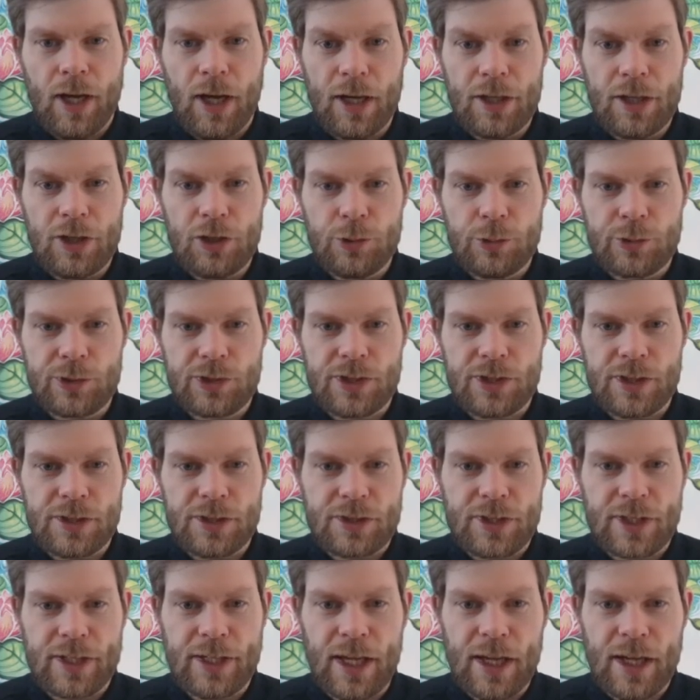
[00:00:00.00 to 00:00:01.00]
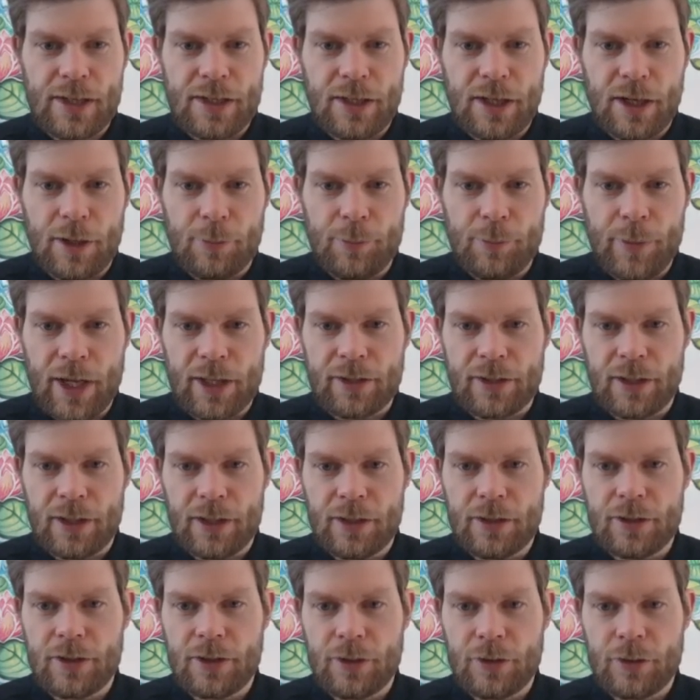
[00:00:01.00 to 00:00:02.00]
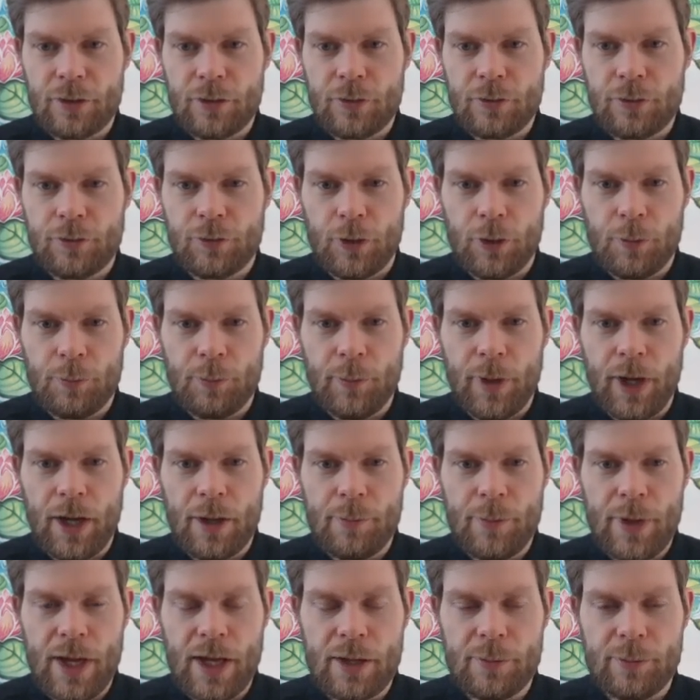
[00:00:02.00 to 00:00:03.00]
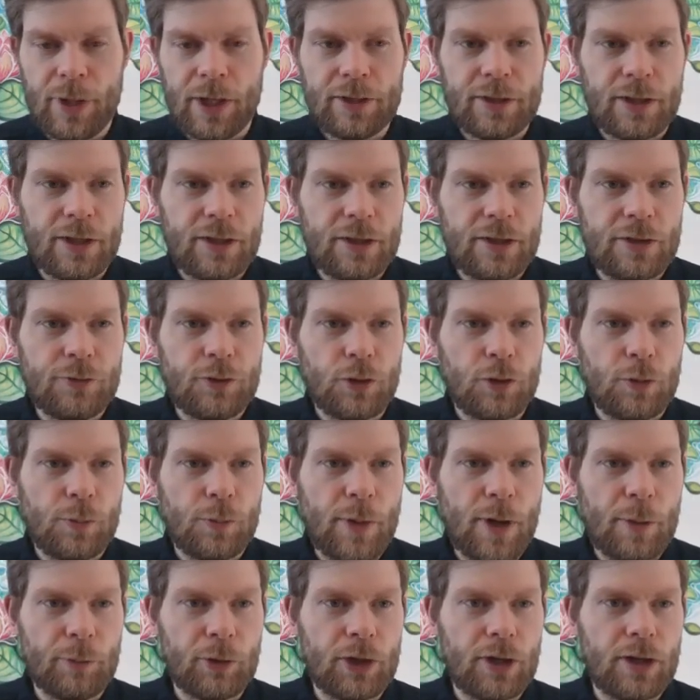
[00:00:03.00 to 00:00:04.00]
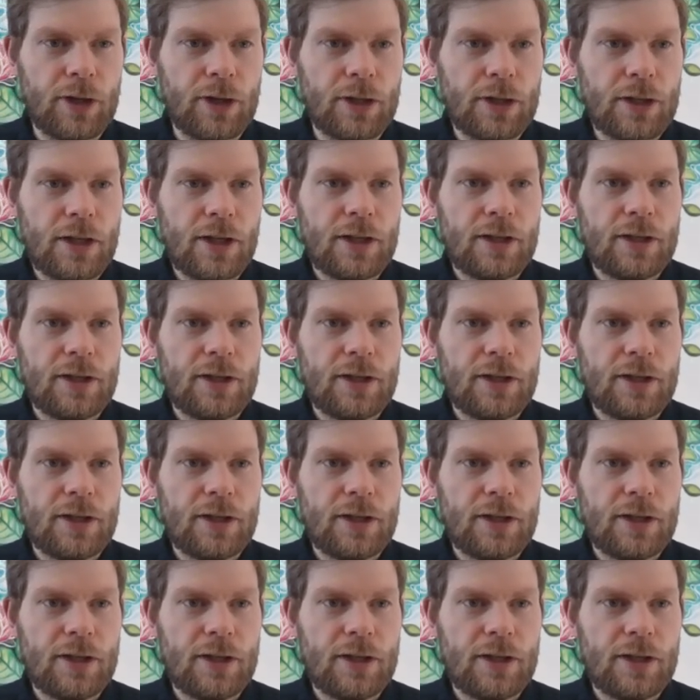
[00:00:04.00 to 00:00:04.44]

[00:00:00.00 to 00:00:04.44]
I use this get num method from my main method. If you remember,